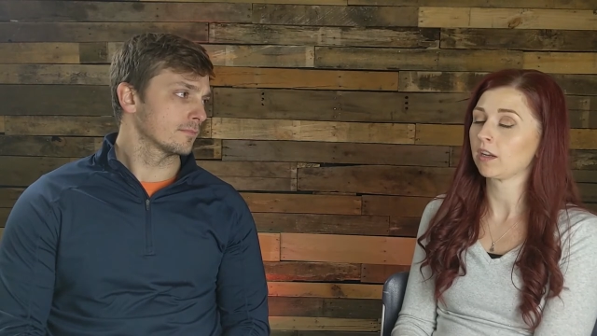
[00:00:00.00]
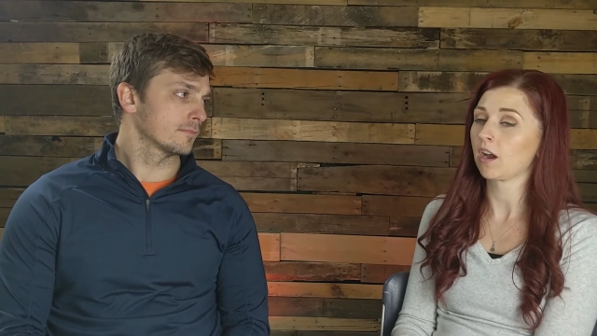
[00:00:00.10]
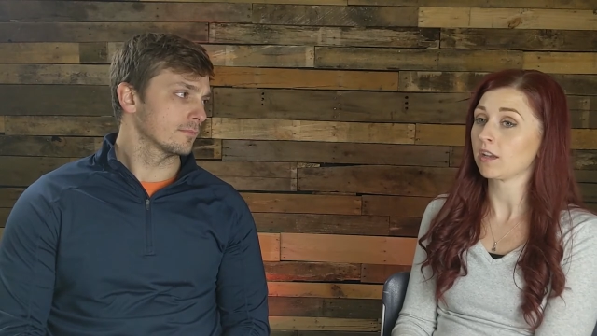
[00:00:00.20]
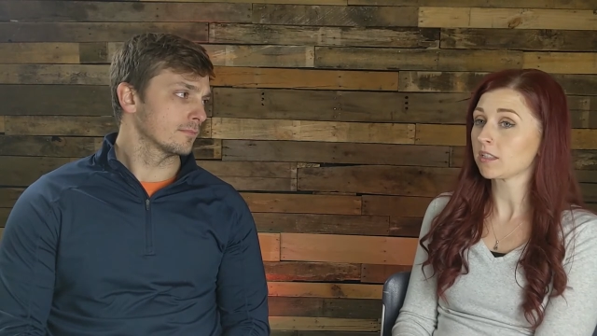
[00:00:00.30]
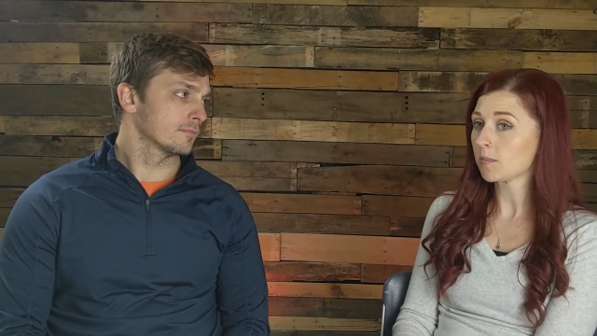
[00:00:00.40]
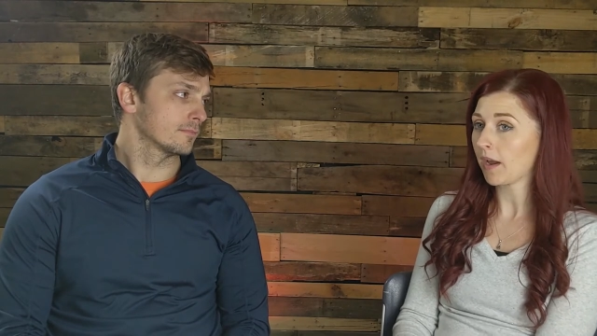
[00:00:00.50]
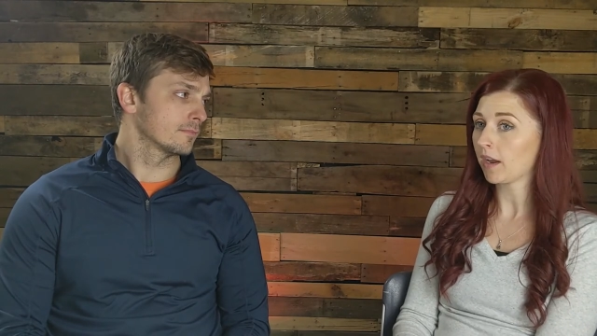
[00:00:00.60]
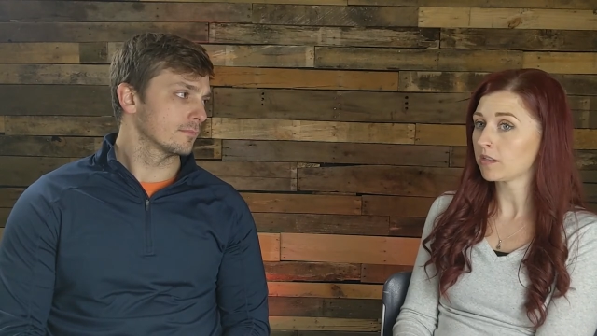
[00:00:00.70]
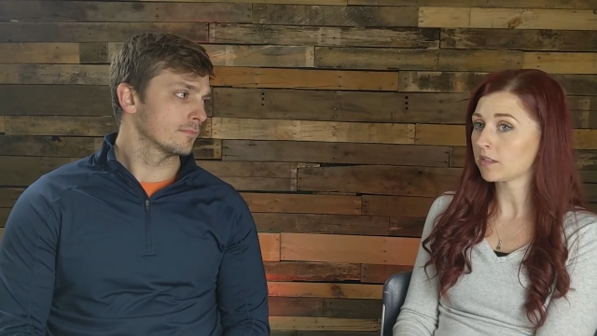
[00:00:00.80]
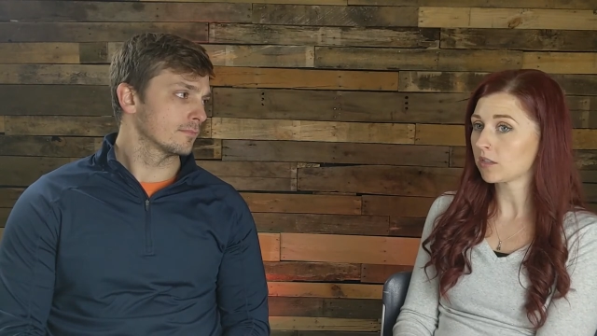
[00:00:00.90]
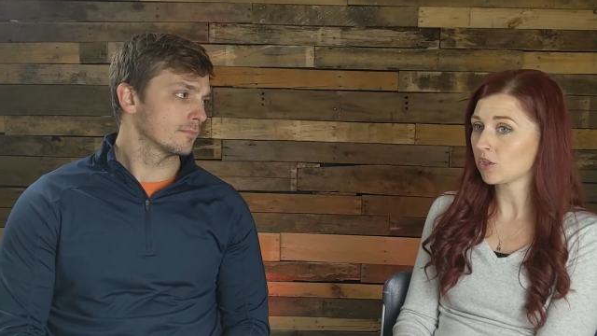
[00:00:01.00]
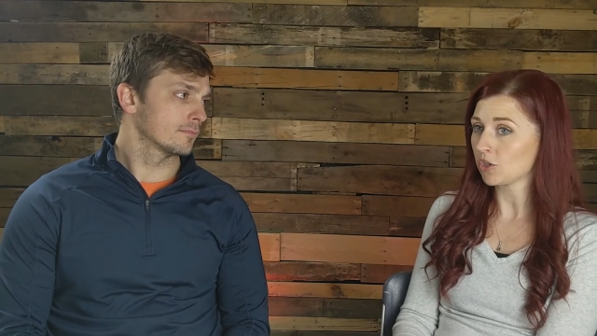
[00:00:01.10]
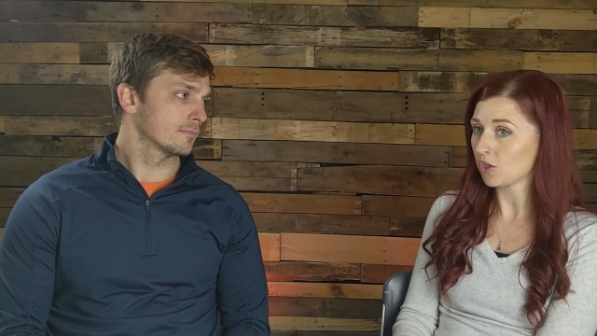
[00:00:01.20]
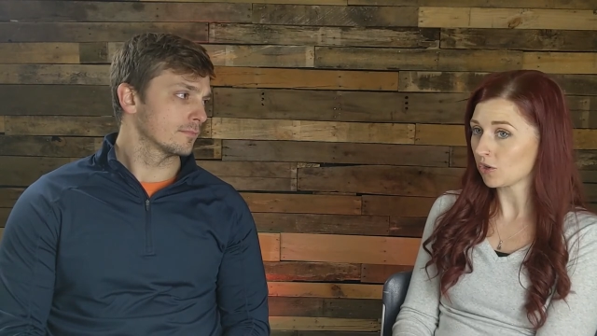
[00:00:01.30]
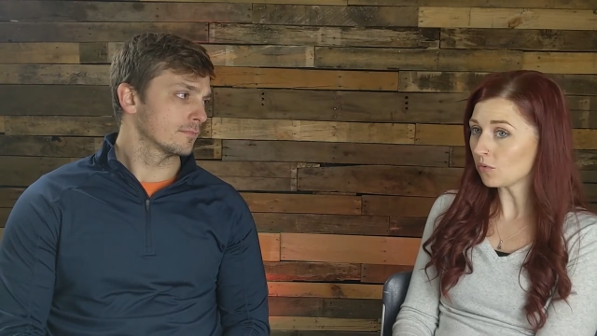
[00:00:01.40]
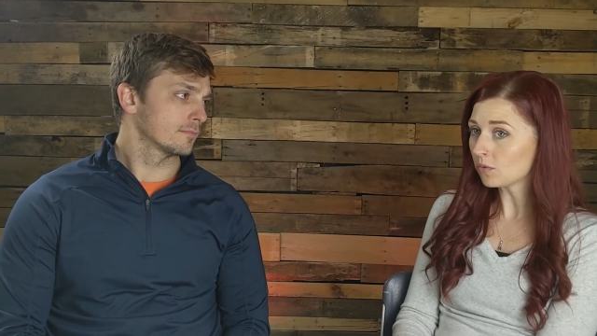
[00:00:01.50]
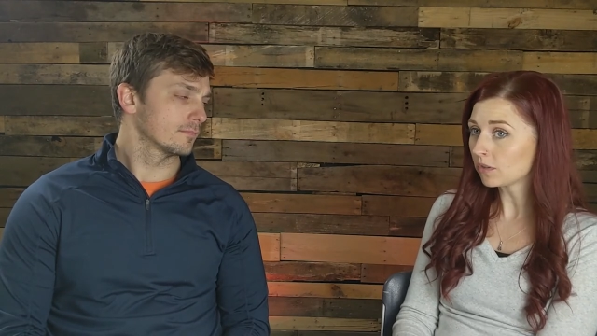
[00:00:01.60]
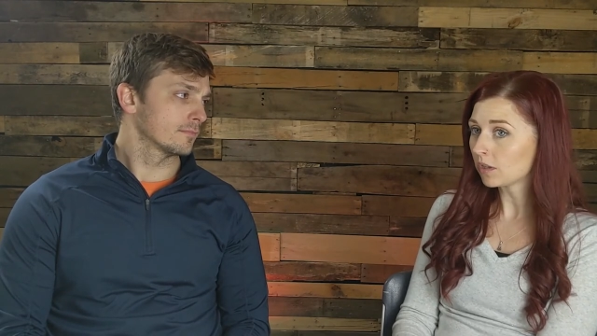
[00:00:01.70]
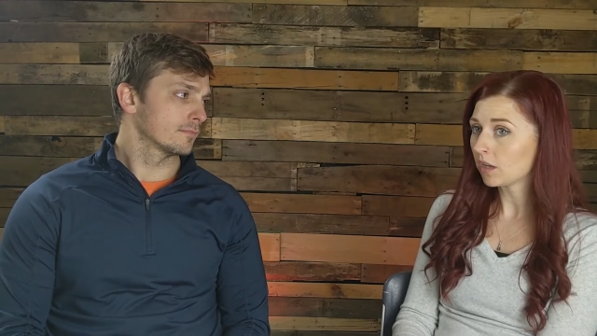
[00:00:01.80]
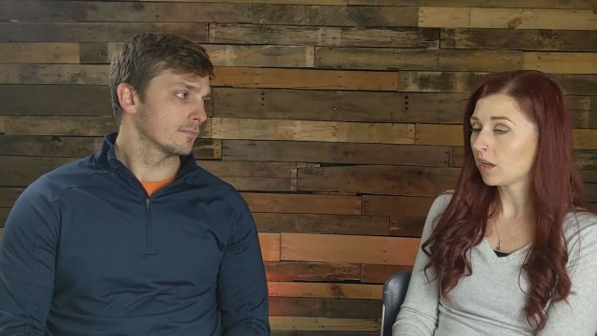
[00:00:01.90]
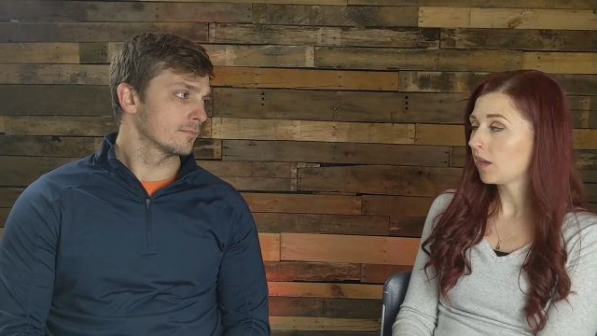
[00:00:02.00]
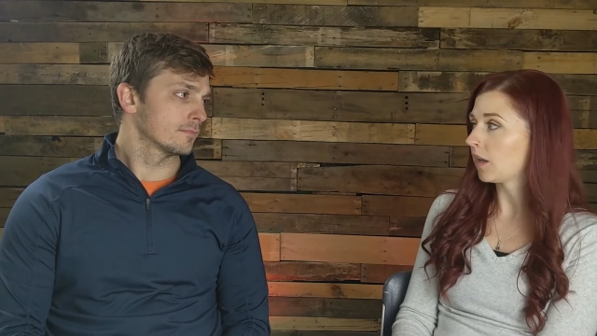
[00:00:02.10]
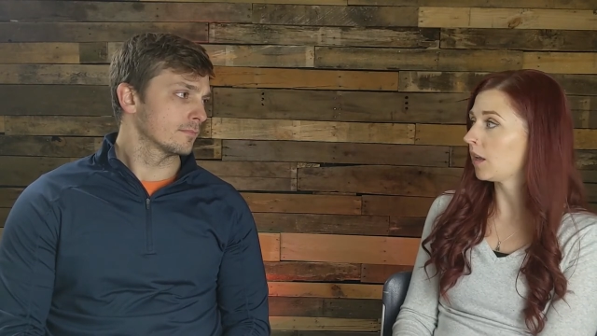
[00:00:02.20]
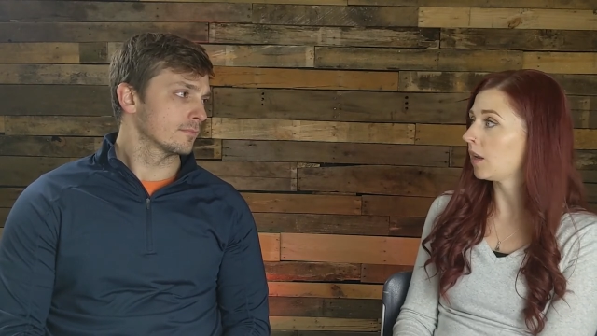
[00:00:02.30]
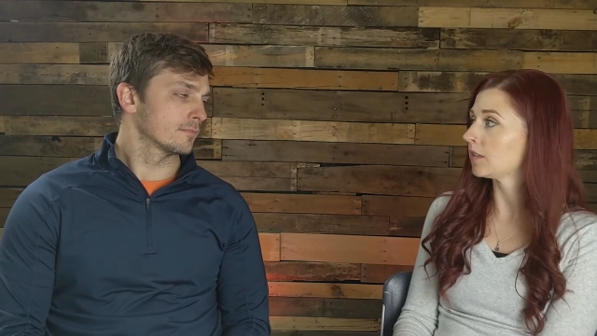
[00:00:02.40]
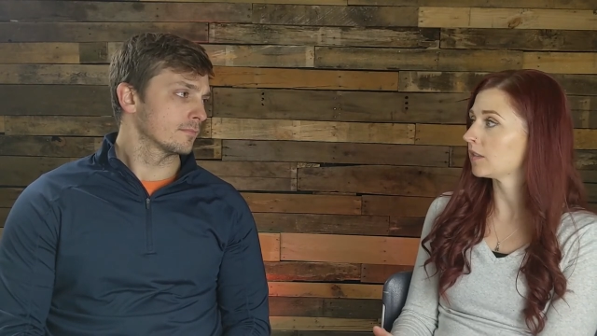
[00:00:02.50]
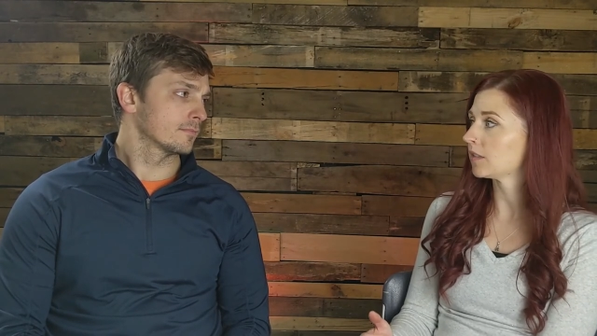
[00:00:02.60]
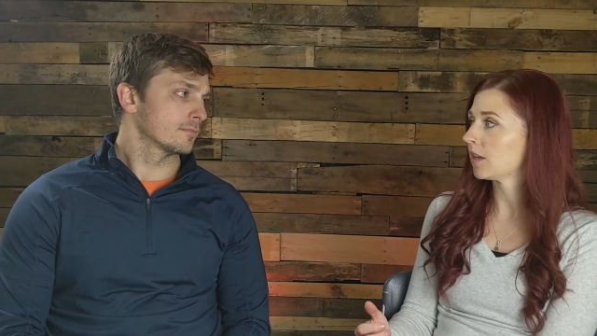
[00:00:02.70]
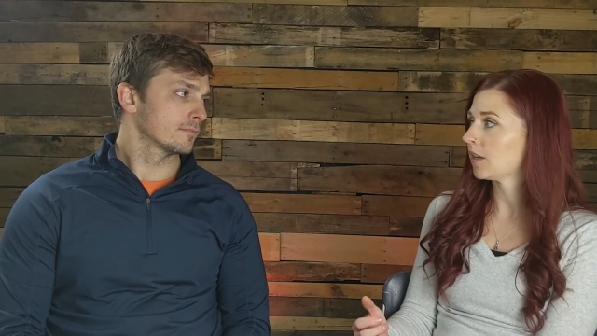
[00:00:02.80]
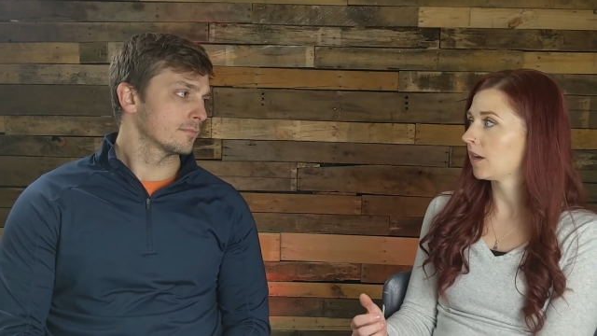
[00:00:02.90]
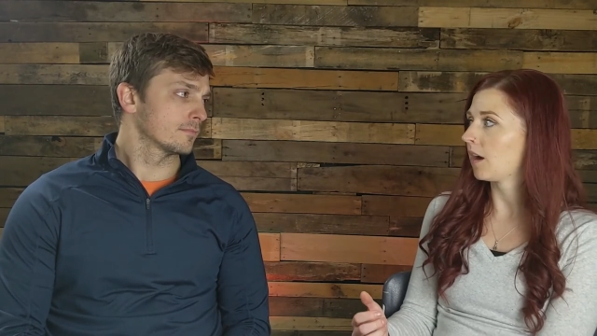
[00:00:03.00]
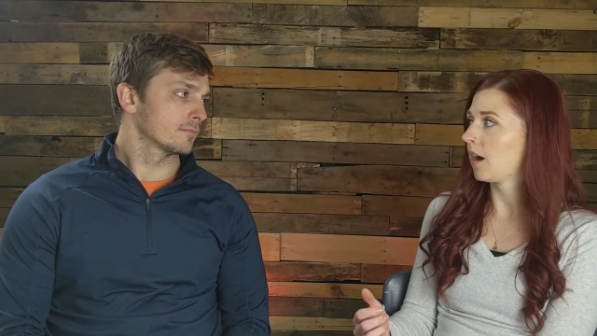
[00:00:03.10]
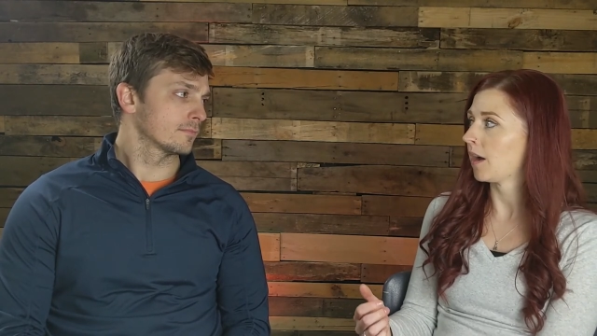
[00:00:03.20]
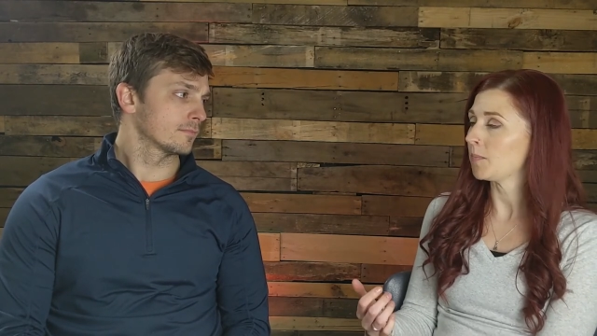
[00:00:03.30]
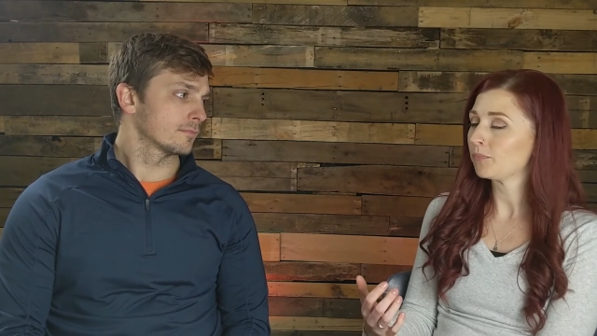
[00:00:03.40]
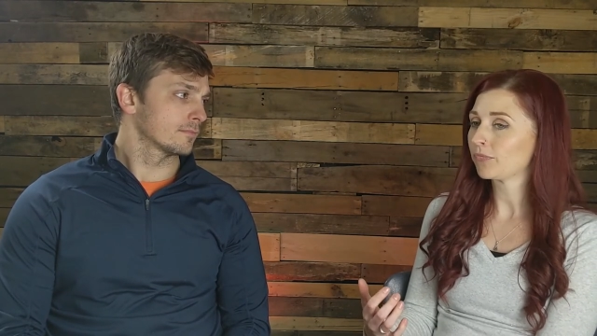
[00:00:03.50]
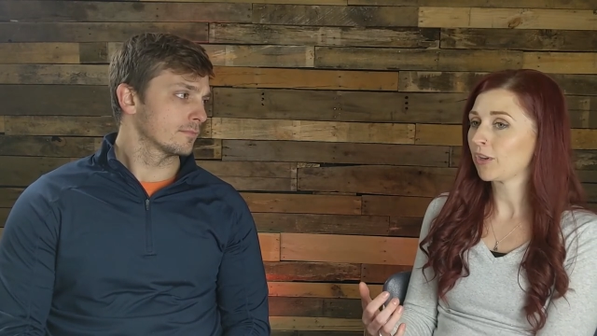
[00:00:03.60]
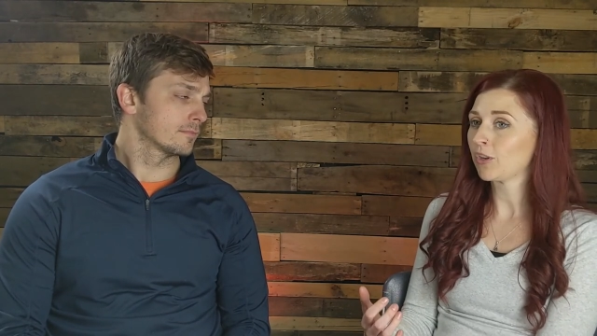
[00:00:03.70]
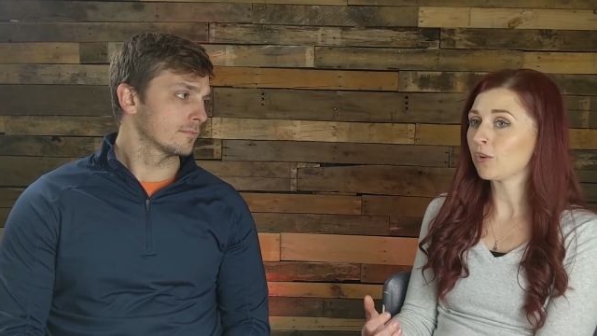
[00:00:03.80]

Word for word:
Speaker 1: customized to you. And it's um,